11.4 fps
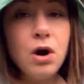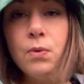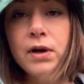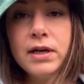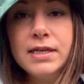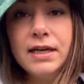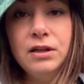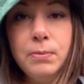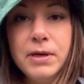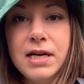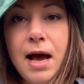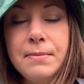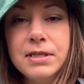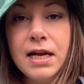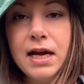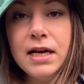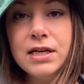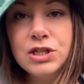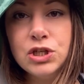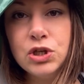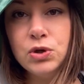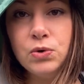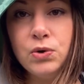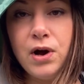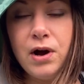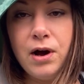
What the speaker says: we're gonna take a little bit of time today to